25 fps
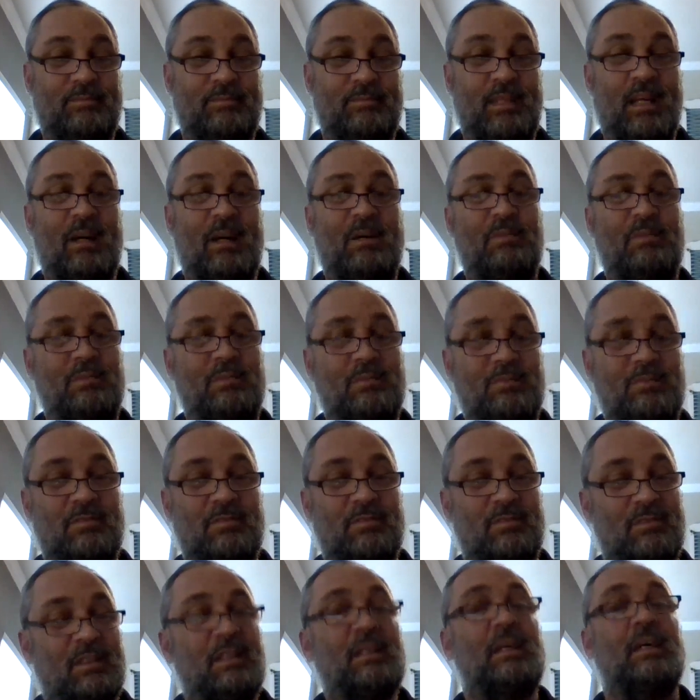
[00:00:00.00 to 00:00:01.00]
No,
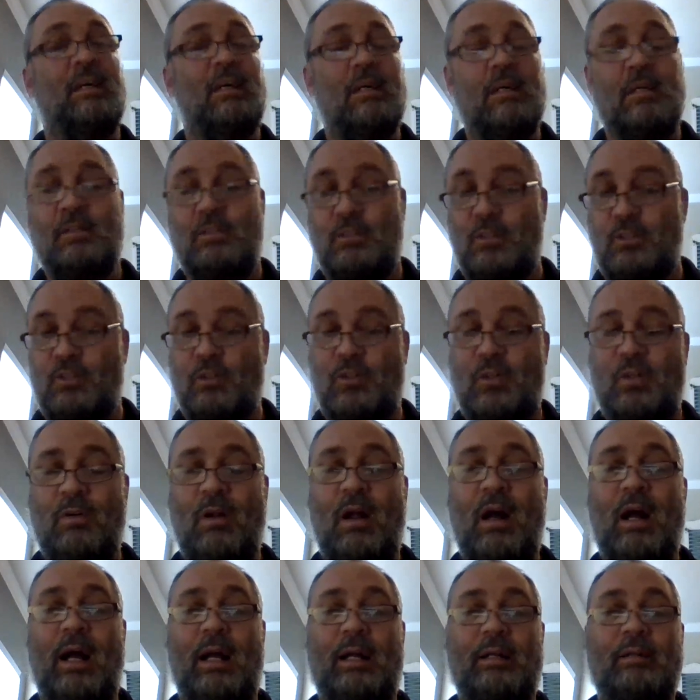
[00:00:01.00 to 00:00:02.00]
you're doing
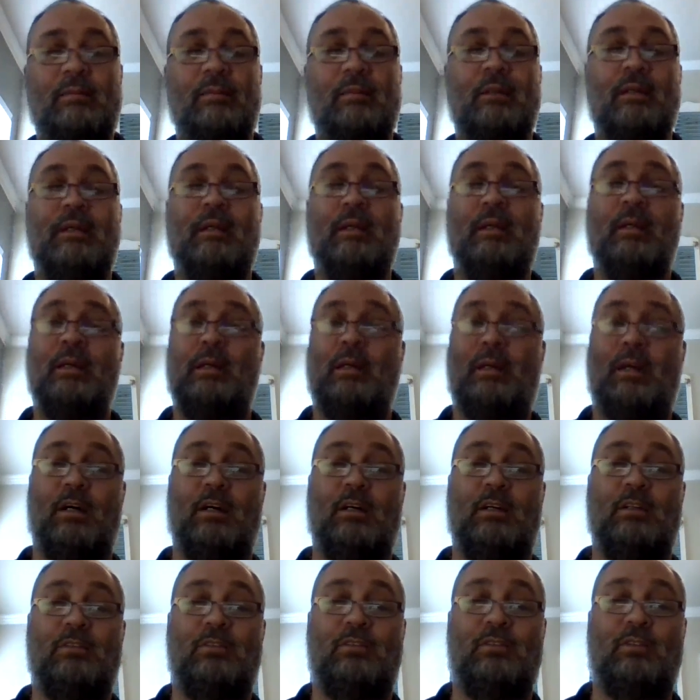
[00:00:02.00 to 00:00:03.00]
right,
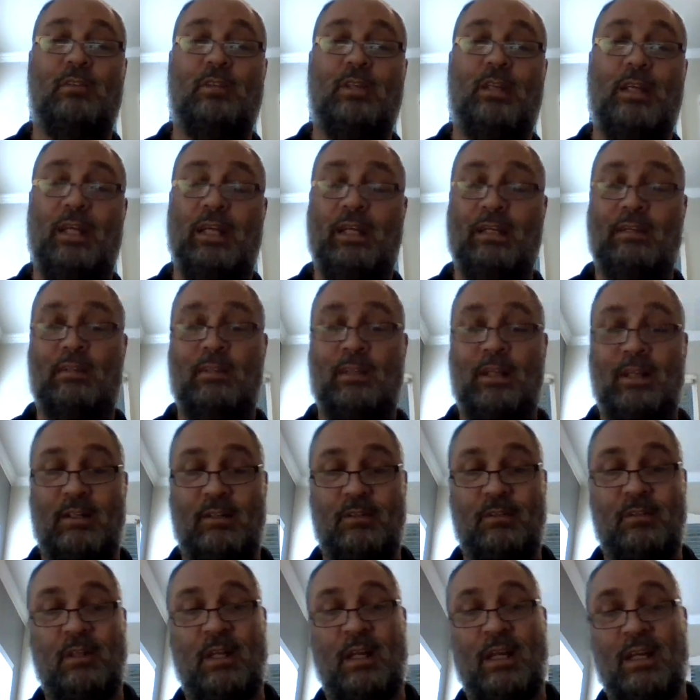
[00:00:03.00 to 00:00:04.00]
because
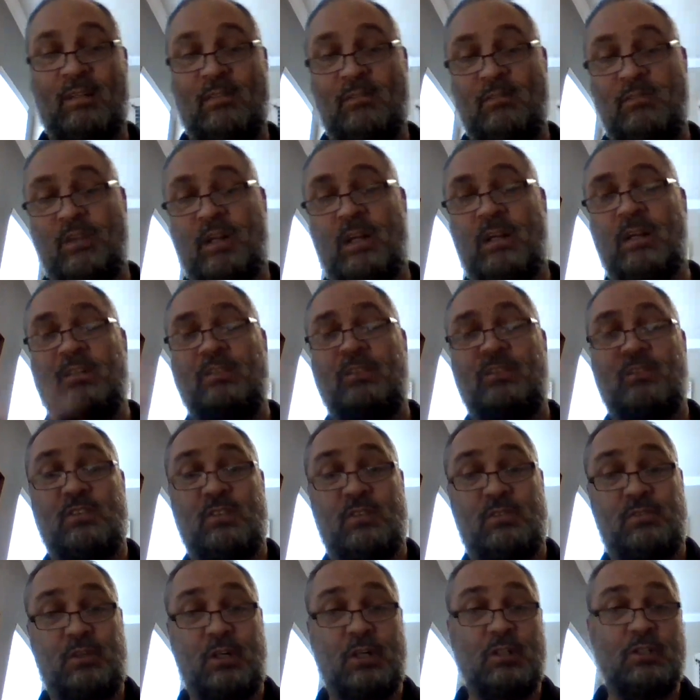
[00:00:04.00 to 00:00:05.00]
it varies as
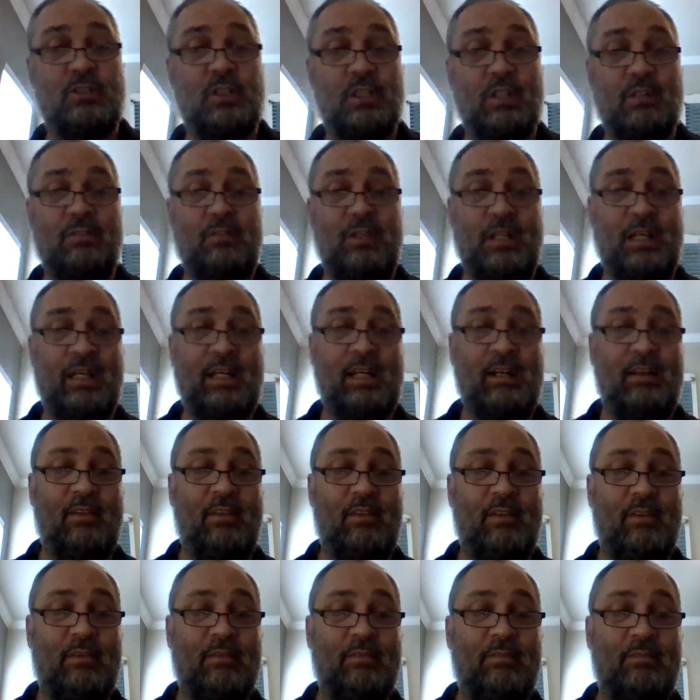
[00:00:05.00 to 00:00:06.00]
a function of
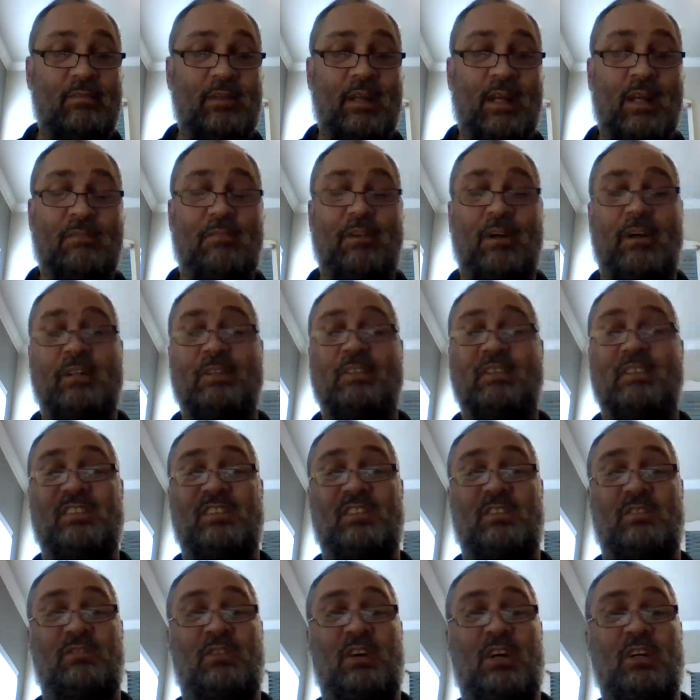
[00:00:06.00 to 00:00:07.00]
length. It varies
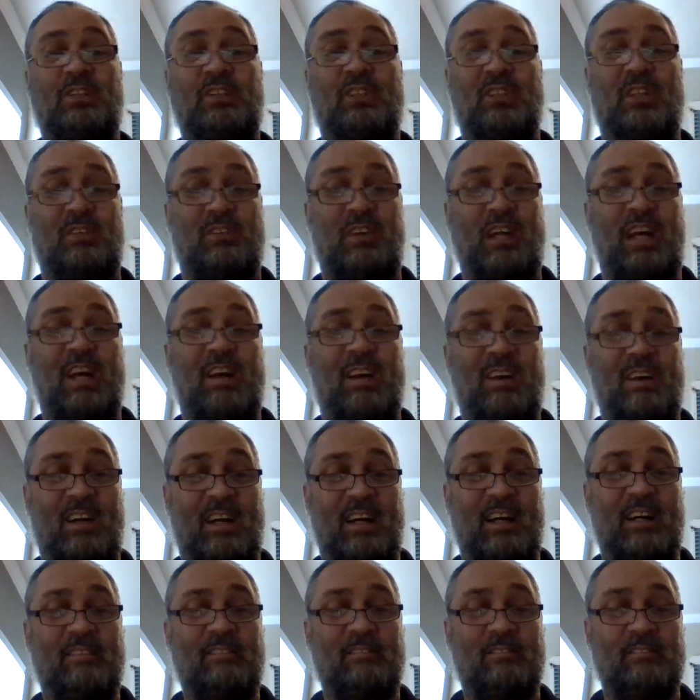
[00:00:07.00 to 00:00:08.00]
as a function of
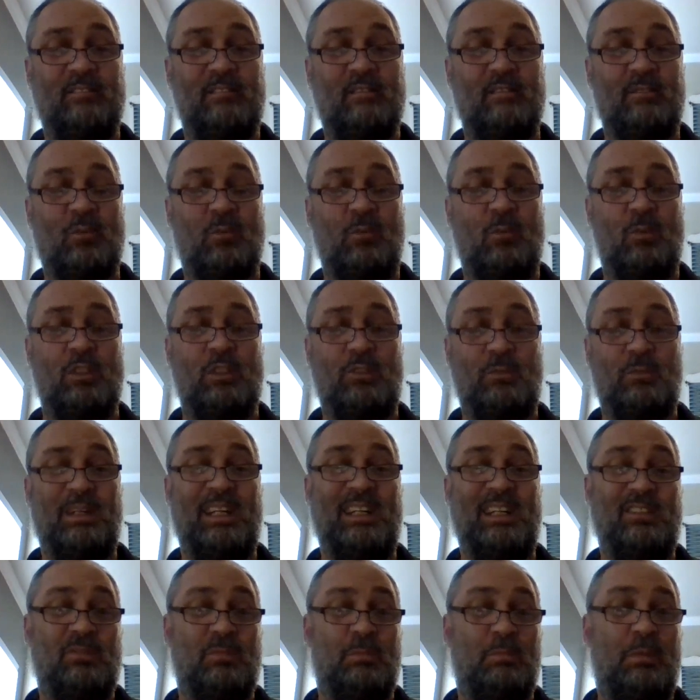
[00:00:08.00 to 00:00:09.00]
area, which
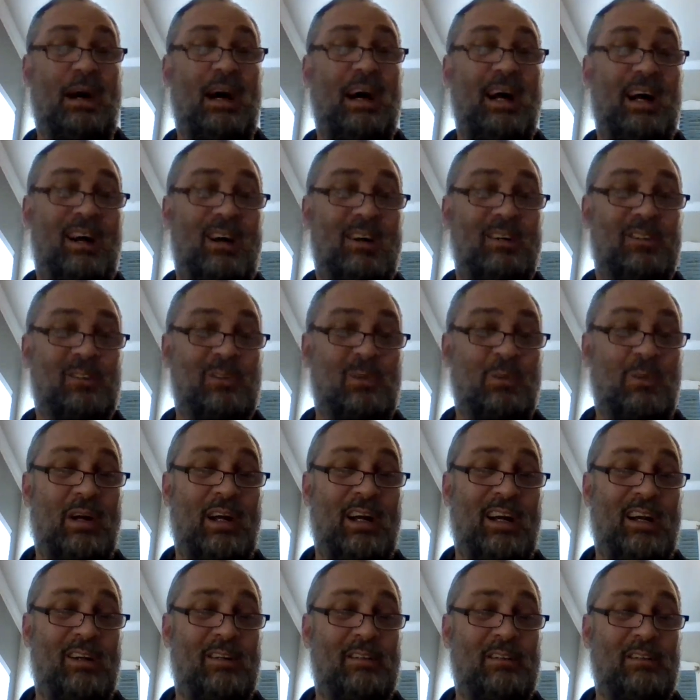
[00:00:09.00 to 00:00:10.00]
means pi r
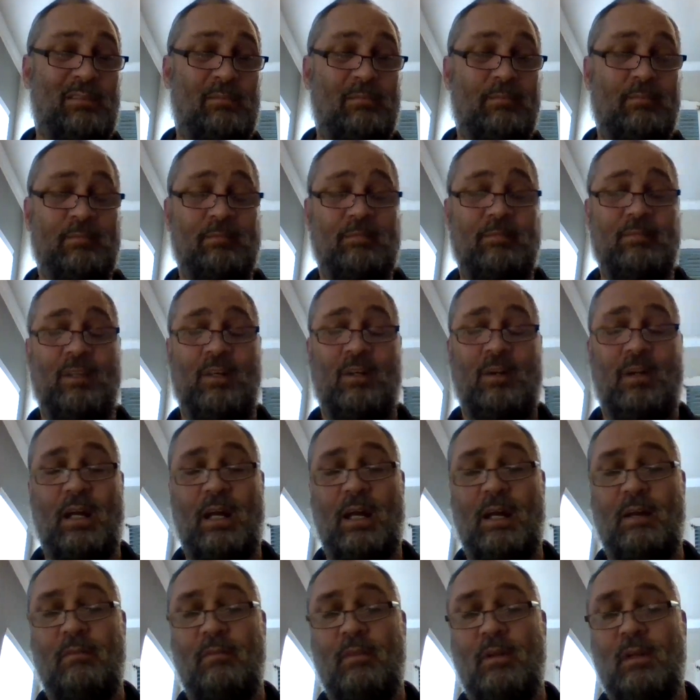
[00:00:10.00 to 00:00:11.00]
squared,
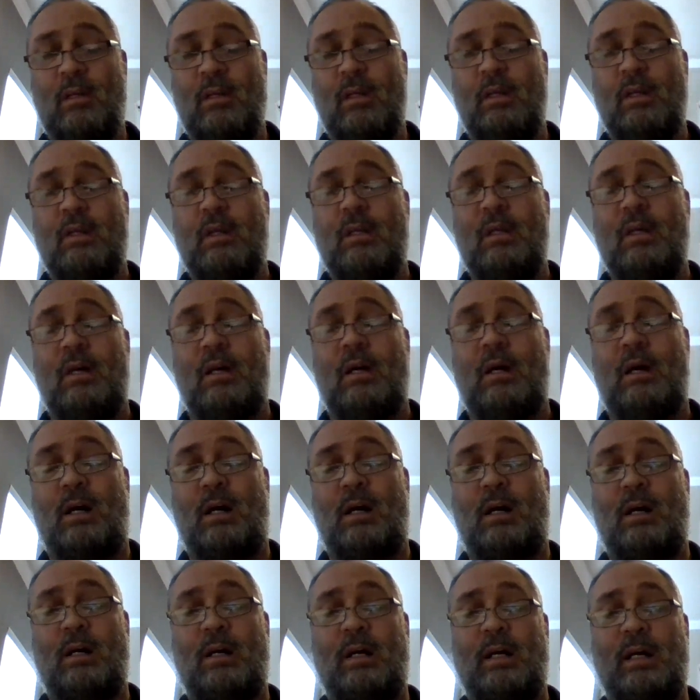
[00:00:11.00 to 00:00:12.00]
okay?
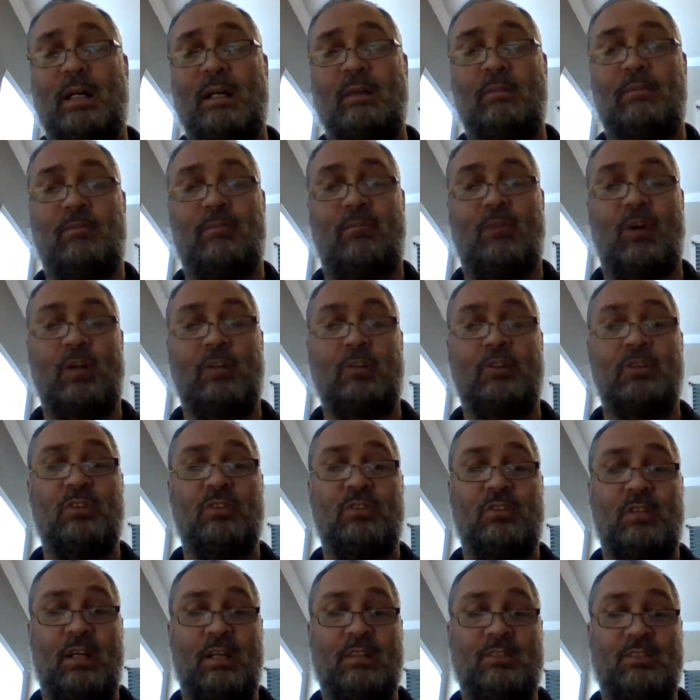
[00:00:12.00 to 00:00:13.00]
And it
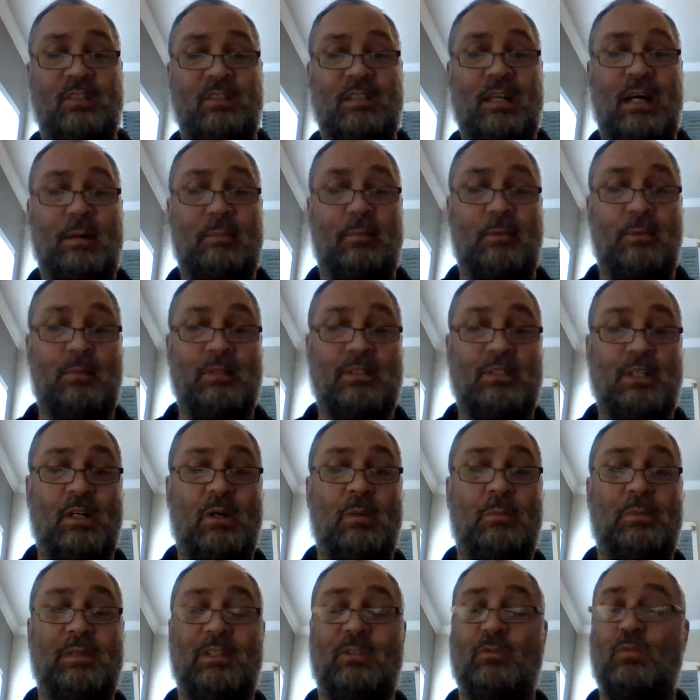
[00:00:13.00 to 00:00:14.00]
functions as a type of
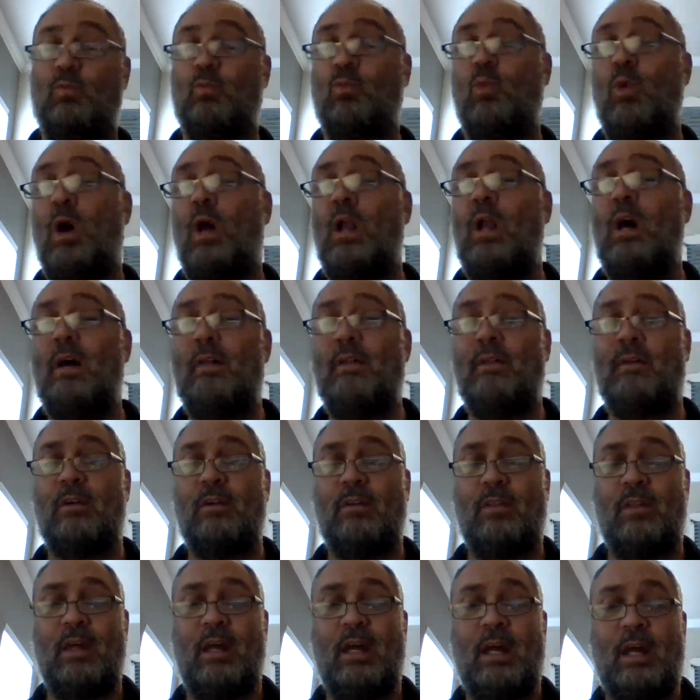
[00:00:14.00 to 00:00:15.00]
material. But there's one
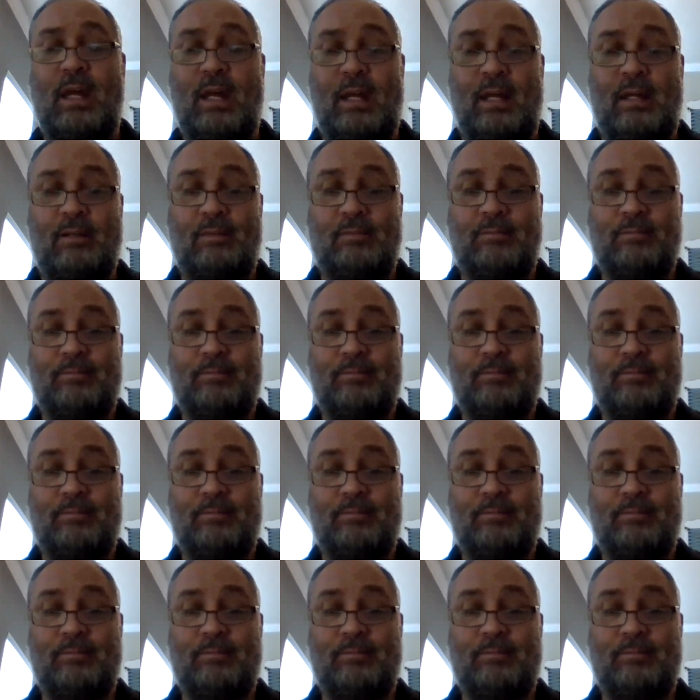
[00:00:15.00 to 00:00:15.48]
other thing.